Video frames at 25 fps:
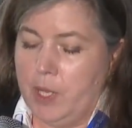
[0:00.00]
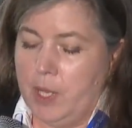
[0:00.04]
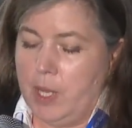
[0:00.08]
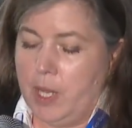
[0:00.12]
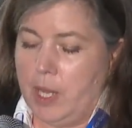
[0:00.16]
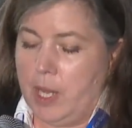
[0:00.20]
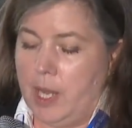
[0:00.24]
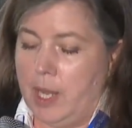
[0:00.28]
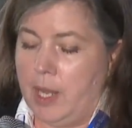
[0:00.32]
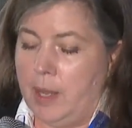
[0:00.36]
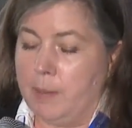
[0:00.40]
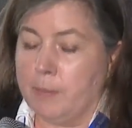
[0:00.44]

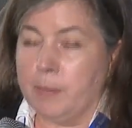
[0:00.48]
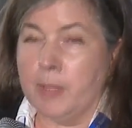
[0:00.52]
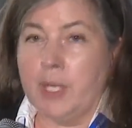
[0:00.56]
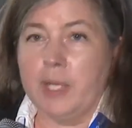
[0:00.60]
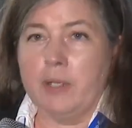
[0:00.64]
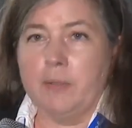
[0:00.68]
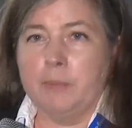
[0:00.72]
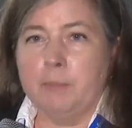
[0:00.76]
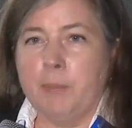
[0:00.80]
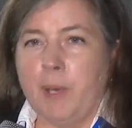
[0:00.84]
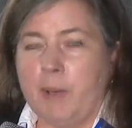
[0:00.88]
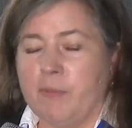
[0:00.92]

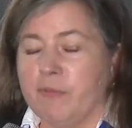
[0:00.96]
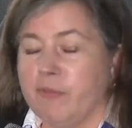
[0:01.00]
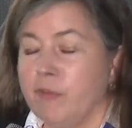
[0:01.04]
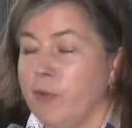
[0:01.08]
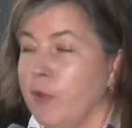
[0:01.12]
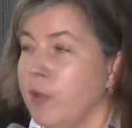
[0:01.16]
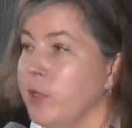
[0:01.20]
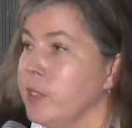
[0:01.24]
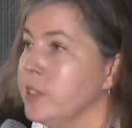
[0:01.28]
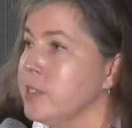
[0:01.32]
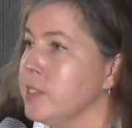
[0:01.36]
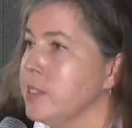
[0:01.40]
But
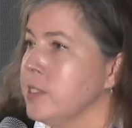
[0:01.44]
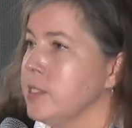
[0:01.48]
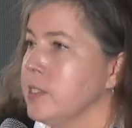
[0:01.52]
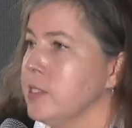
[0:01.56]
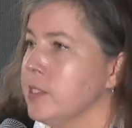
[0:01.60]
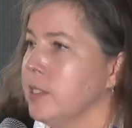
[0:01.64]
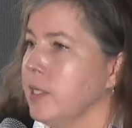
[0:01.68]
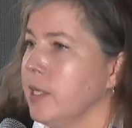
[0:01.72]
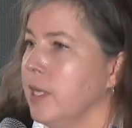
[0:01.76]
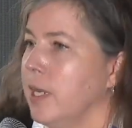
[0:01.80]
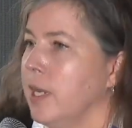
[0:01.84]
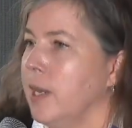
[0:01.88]
first,
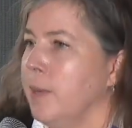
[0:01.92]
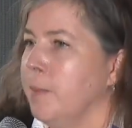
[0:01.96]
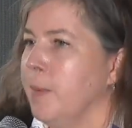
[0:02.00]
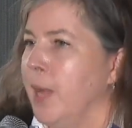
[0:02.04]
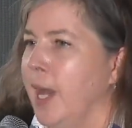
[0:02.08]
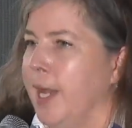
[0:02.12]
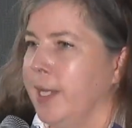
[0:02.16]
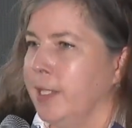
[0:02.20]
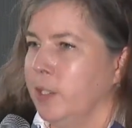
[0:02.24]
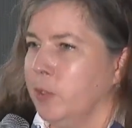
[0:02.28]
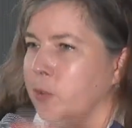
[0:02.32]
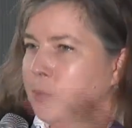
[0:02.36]

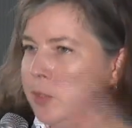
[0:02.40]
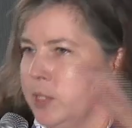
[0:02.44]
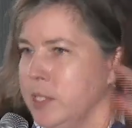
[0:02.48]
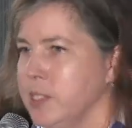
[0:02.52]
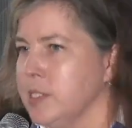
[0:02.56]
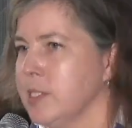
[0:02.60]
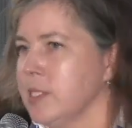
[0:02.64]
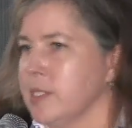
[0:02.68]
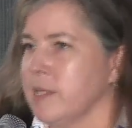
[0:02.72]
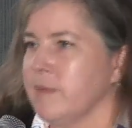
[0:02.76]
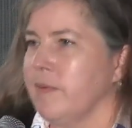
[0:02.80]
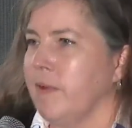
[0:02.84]
I know this
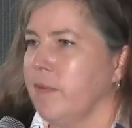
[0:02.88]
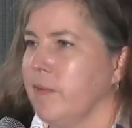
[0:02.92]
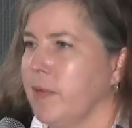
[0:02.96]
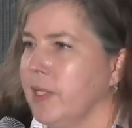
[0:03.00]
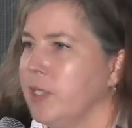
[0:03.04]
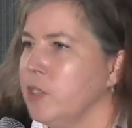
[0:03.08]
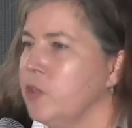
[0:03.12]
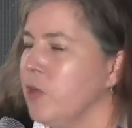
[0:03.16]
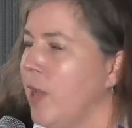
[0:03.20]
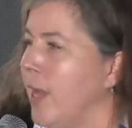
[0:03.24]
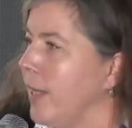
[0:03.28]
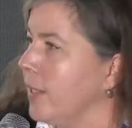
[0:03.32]
is a very
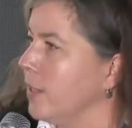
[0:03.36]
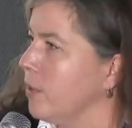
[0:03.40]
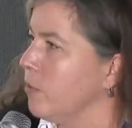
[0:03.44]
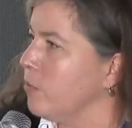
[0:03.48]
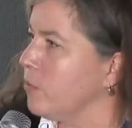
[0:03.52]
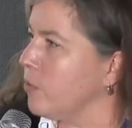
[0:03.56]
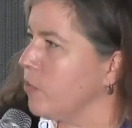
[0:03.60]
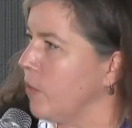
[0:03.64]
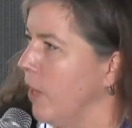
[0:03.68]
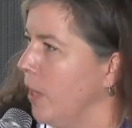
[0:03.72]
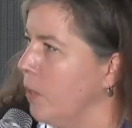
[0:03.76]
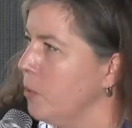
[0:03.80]
interactive
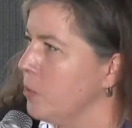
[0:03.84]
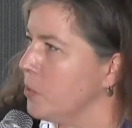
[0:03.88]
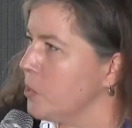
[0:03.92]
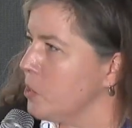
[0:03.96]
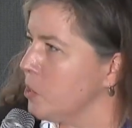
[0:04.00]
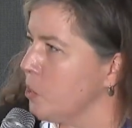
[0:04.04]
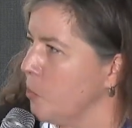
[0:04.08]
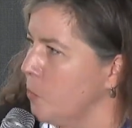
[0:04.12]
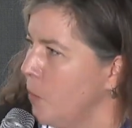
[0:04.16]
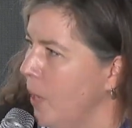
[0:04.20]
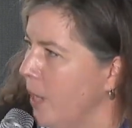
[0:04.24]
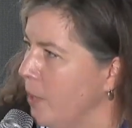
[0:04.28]
crowd,
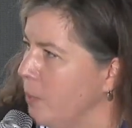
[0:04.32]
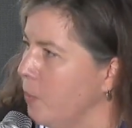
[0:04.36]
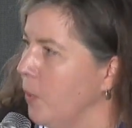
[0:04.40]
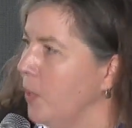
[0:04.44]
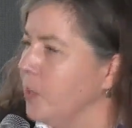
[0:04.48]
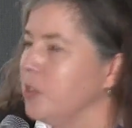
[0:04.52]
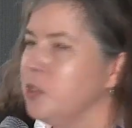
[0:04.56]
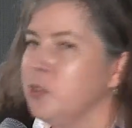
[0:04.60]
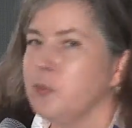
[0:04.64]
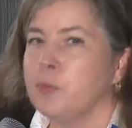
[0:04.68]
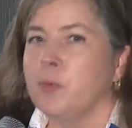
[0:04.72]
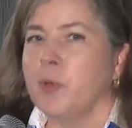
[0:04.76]
so I
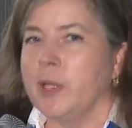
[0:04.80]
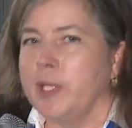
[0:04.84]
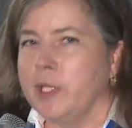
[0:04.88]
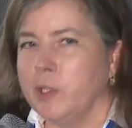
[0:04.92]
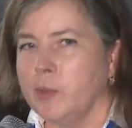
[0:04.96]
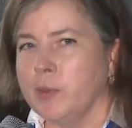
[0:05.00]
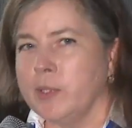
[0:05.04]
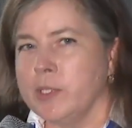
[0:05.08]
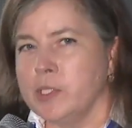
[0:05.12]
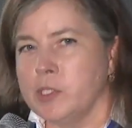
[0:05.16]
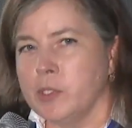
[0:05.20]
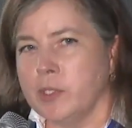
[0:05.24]
want to bring you
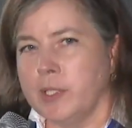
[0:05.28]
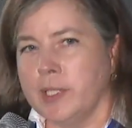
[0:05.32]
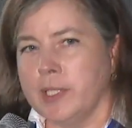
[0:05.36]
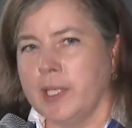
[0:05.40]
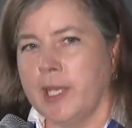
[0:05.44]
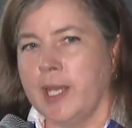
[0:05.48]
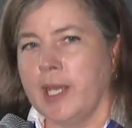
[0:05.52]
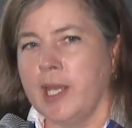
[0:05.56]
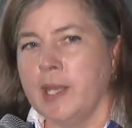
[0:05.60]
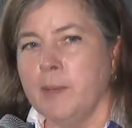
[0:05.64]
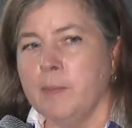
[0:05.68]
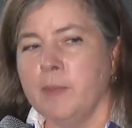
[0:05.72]
into the
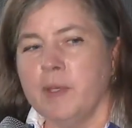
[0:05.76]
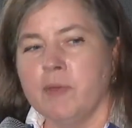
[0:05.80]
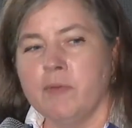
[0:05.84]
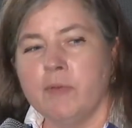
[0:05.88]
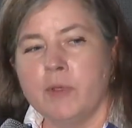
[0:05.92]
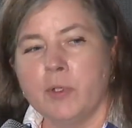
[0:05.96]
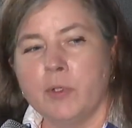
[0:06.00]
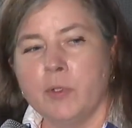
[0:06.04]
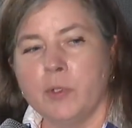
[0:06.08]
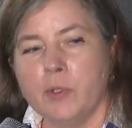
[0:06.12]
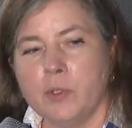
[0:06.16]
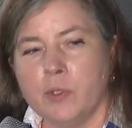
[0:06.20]
game. If you
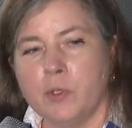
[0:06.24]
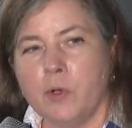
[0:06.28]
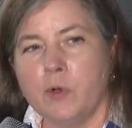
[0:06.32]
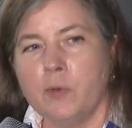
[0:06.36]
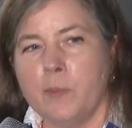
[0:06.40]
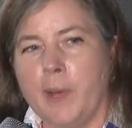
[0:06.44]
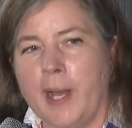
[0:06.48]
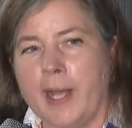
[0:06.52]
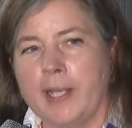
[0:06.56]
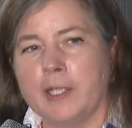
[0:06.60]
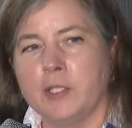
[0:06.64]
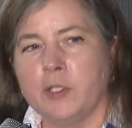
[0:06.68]
could go
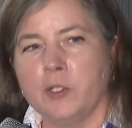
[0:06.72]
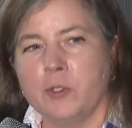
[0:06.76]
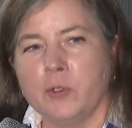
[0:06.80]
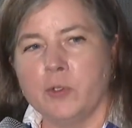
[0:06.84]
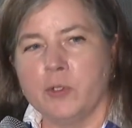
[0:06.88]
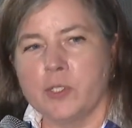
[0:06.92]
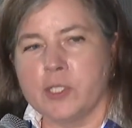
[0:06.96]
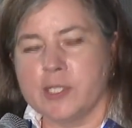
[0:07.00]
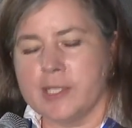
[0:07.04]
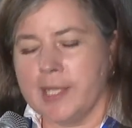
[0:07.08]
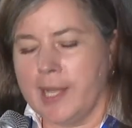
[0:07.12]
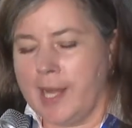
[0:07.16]
back to your
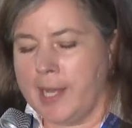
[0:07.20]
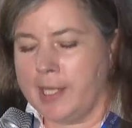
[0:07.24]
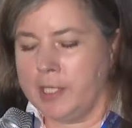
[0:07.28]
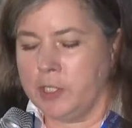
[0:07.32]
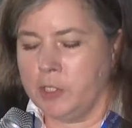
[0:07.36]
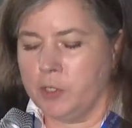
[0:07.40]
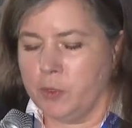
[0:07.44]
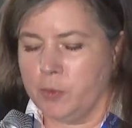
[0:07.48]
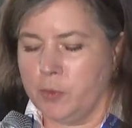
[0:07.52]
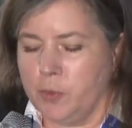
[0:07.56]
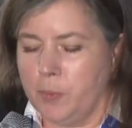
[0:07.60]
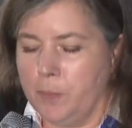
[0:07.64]

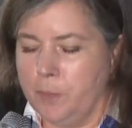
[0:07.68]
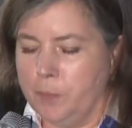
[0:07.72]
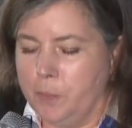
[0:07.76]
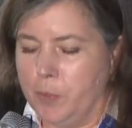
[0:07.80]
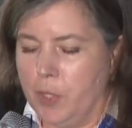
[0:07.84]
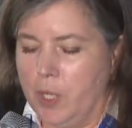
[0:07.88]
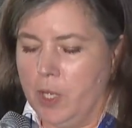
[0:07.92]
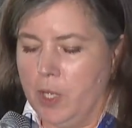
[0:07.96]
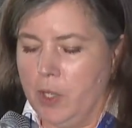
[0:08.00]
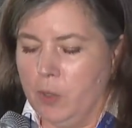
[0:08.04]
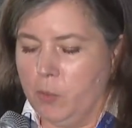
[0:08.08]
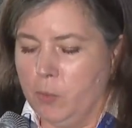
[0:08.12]
Slido,
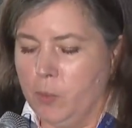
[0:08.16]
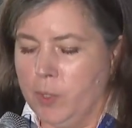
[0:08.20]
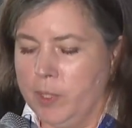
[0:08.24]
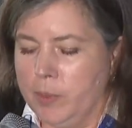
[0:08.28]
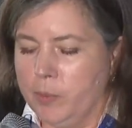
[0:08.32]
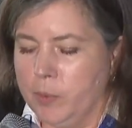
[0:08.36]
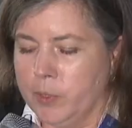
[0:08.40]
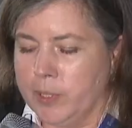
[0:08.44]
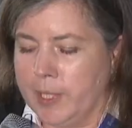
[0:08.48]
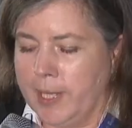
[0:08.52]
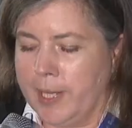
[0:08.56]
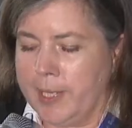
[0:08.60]
we
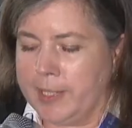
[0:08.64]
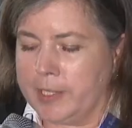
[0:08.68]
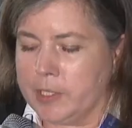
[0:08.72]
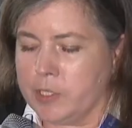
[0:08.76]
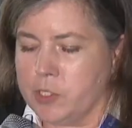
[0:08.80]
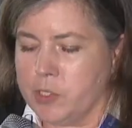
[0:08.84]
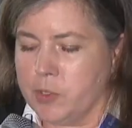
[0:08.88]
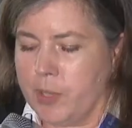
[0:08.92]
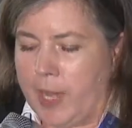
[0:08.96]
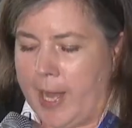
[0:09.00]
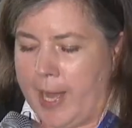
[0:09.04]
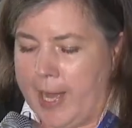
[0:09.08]
would like
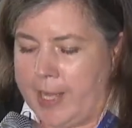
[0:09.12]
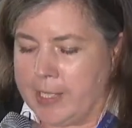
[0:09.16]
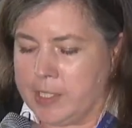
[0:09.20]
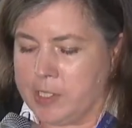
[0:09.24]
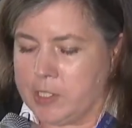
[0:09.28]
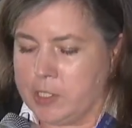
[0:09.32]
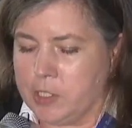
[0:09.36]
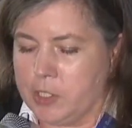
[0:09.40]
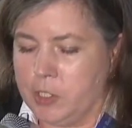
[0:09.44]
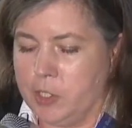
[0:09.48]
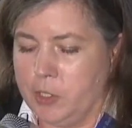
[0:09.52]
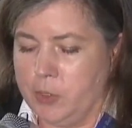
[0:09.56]
to
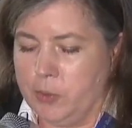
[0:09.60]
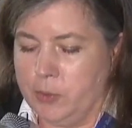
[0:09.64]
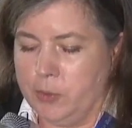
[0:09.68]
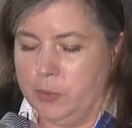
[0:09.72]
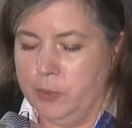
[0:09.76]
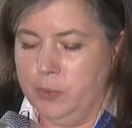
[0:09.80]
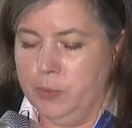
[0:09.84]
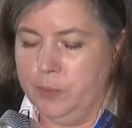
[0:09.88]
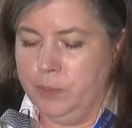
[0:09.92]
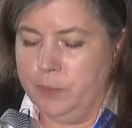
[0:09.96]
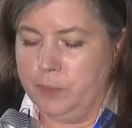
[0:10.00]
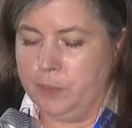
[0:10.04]
ask
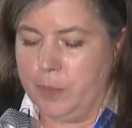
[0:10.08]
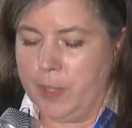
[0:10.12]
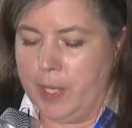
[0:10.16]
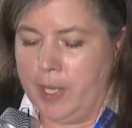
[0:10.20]
you,